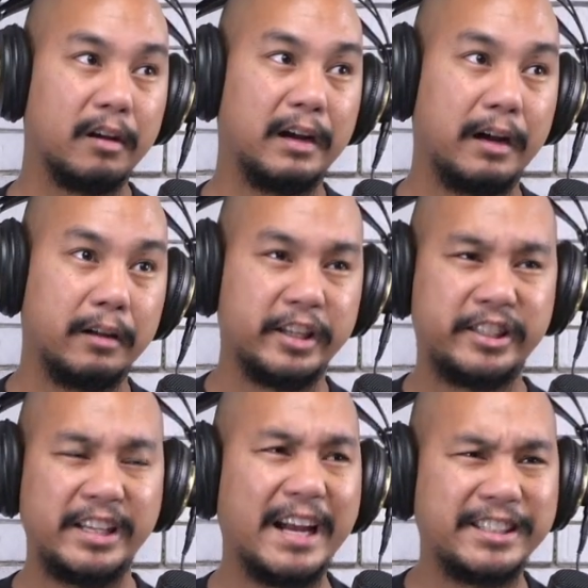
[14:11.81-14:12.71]
The
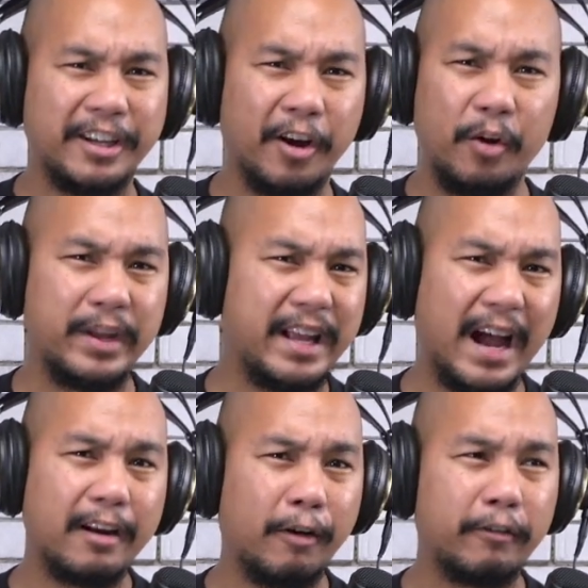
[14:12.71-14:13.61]
Sashiko we
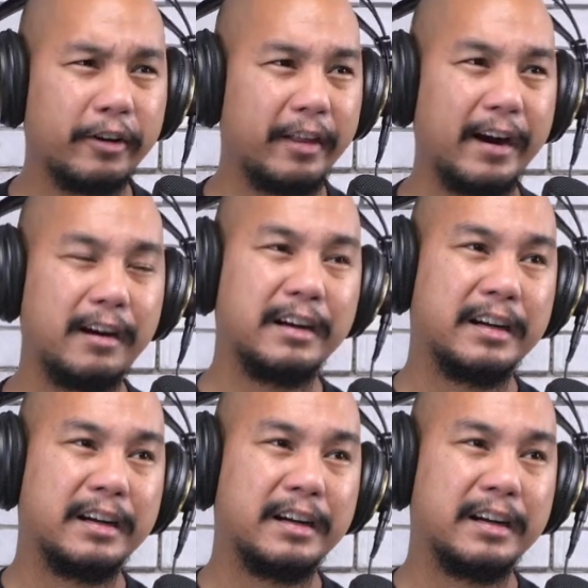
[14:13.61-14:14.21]
got over there.